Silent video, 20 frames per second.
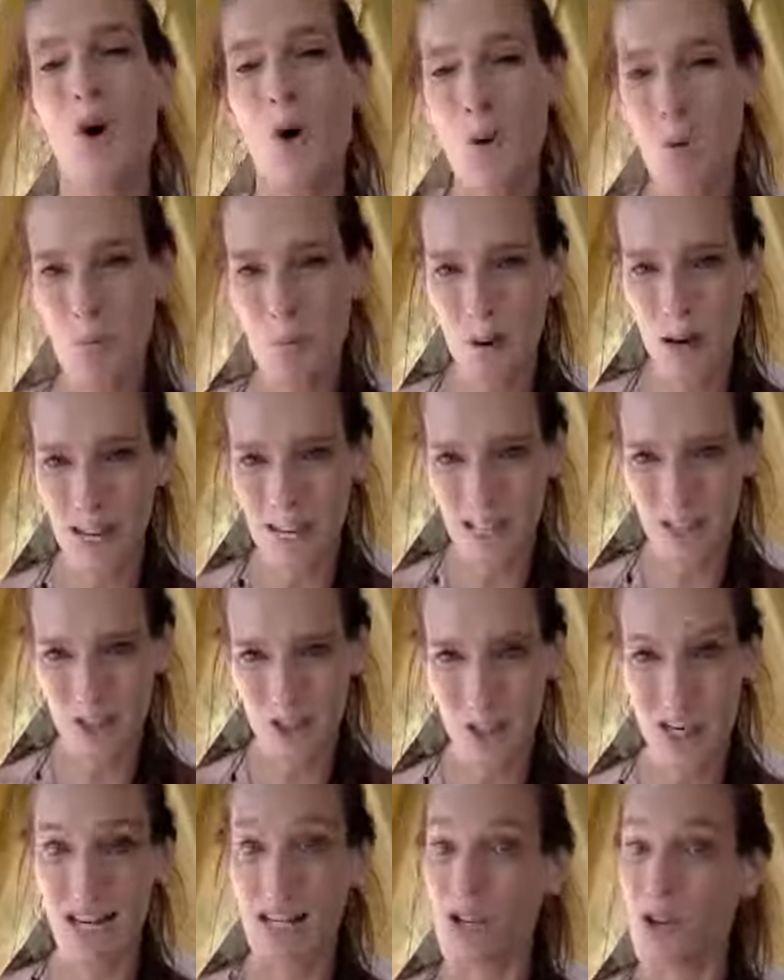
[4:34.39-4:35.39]
own
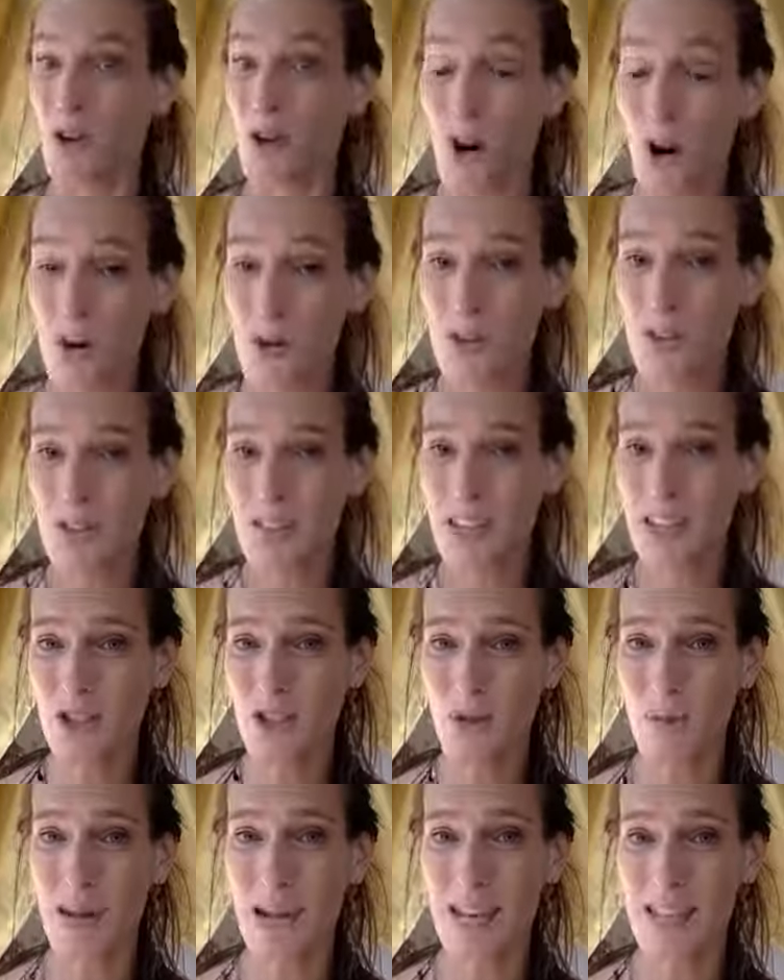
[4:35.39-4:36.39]
pleasure and your own
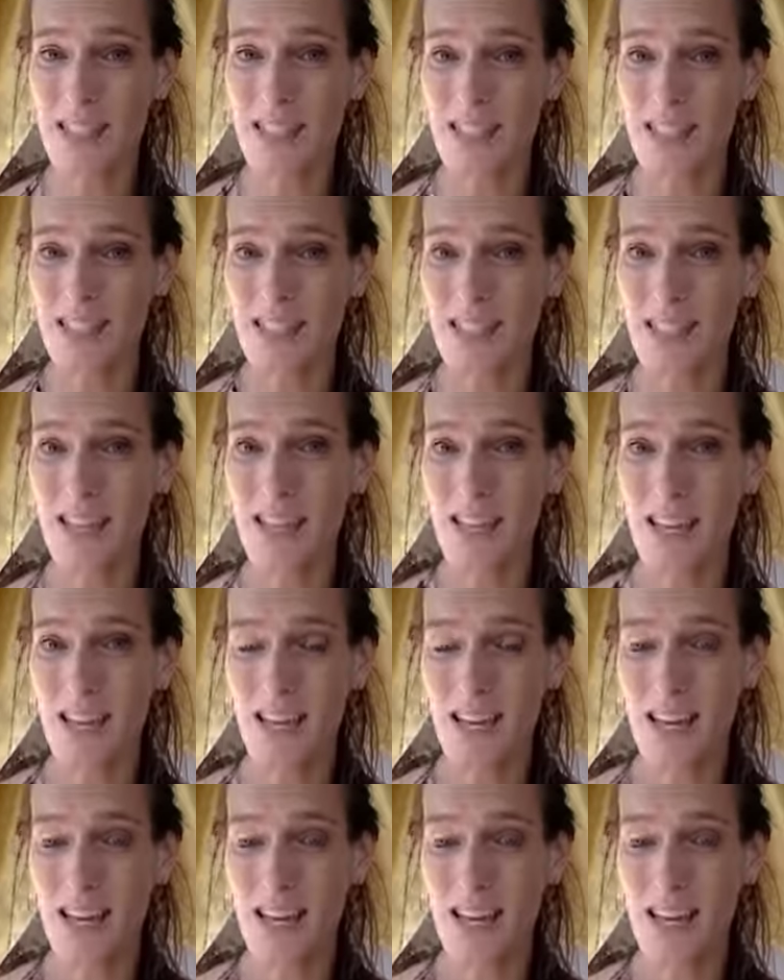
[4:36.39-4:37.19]
sexuality